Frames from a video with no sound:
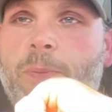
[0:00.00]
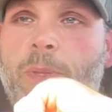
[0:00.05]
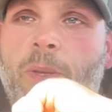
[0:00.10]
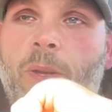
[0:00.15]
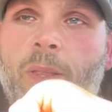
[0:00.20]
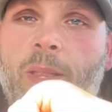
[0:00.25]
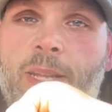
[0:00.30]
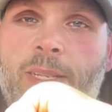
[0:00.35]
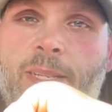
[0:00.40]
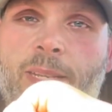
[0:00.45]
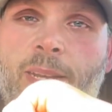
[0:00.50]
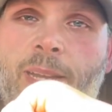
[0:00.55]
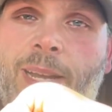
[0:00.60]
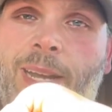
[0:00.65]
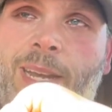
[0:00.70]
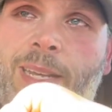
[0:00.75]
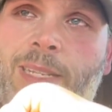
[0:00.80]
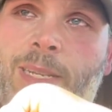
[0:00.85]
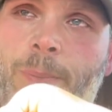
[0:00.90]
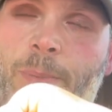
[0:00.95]
all that said,
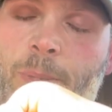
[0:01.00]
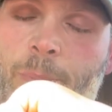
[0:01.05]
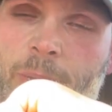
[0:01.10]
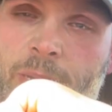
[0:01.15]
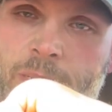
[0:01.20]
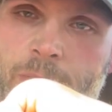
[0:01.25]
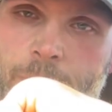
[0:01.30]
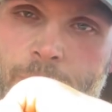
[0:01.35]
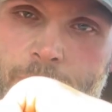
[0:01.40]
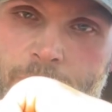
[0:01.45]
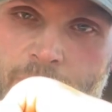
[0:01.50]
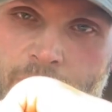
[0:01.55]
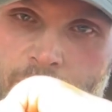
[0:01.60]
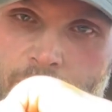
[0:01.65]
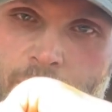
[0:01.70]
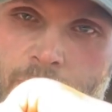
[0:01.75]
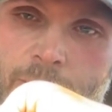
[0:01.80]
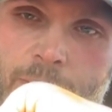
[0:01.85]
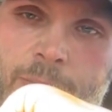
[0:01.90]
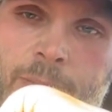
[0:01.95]
guys, I'm going to make some
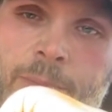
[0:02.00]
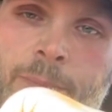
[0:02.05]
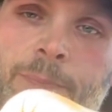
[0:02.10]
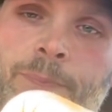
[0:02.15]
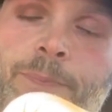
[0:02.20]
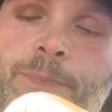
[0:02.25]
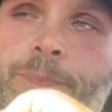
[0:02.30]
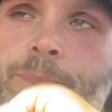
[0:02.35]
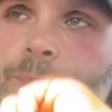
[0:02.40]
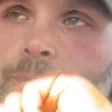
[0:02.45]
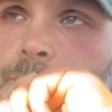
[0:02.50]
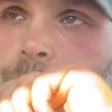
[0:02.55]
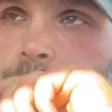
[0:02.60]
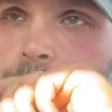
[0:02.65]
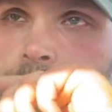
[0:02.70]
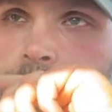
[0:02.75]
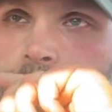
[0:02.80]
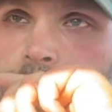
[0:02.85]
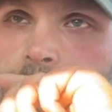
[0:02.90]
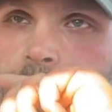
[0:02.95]
dinner.
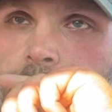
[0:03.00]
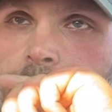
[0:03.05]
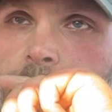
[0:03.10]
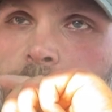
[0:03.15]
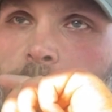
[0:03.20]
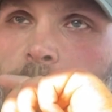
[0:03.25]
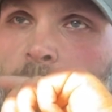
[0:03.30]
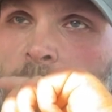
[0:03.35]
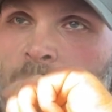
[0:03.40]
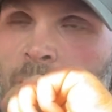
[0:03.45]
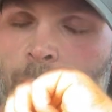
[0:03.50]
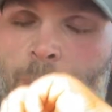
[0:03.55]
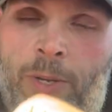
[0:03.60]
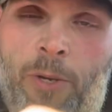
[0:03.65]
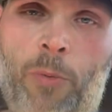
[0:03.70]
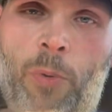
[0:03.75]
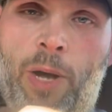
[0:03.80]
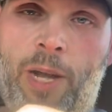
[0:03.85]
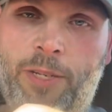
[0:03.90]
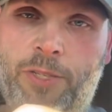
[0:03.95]
And I'm going
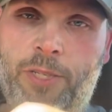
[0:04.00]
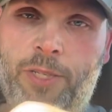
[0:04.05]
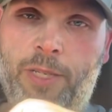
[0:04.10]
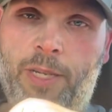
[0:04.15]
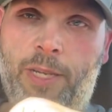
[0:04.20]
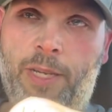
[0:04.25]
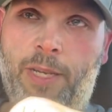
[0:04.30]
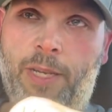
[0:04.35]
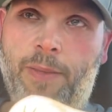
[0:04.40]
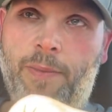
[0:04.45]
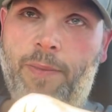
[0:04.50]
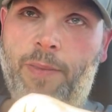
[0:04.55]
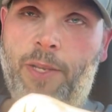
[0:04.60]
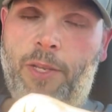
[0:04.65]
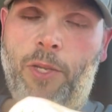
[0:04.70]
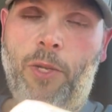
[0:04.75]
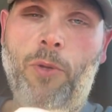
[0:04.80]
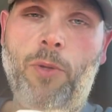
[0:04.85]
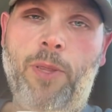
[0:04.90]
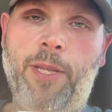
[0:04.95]
to watch the
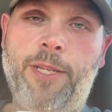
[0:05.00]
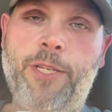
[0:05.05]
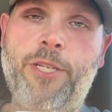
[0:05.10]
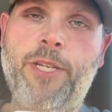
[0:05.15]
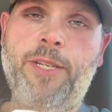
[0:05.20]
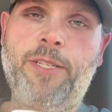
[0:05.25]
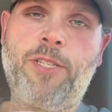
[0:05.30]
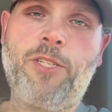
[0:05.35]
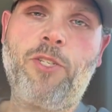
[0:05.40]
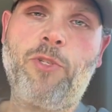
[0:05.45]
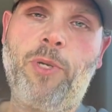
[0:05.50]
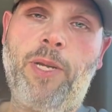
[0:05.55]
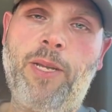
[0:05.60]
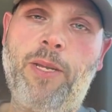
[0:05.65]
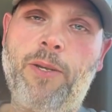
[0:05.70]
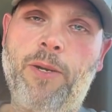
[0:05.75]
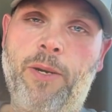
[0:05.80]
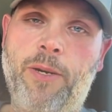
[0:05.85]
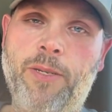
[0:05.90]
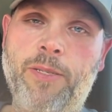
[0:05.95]
new Legit
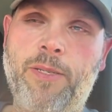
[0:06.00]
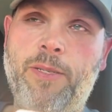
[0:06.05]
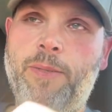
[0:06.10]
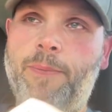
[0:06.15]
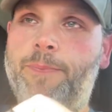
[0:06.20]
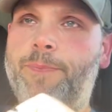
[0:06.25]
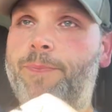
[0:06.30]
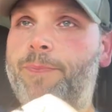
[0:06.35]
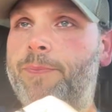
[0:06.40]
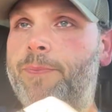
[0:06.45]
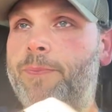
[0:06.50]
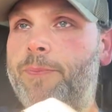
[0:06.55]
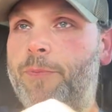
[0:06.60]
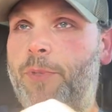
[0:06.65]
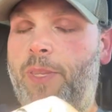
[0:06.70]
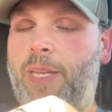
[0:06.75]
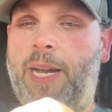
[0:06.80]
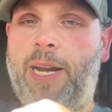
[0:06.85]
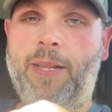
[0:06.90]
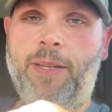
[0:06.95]
Streetcars
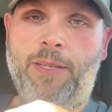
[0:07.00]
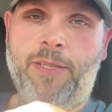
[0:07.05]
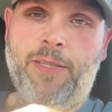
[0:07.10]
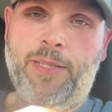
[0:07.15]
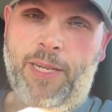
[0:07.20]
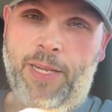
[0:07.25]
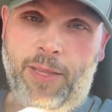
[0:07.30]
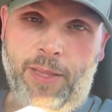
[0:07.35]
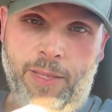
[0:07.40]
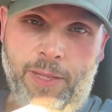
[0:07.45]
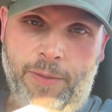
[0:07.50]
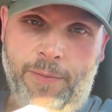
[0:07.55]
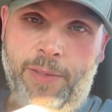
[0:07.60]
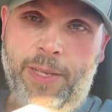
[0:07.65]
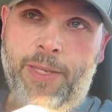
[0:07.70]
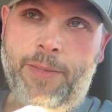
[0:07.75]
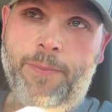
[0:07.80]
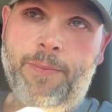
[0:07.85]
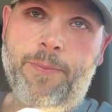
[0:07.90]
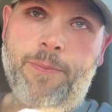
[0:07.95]
with Alex. I love
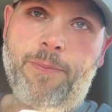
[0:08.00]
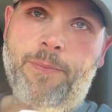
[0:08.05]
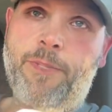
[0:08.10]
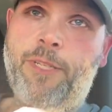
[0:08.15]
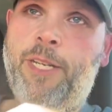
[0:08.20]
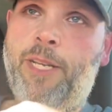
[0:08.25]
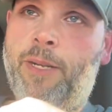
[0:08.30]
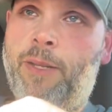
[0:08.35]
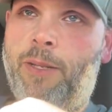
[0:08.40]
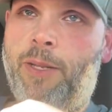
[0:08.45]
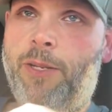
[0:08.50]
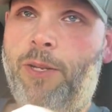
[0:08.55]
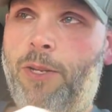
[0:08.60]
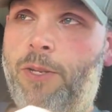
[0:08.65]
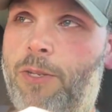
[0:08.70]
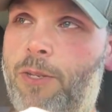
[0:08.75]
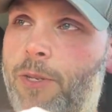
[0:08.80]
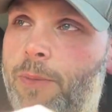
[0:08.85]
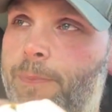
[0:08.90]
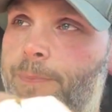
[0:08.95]
that channel on
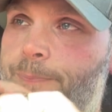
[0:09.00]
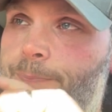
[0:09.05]
YouTube.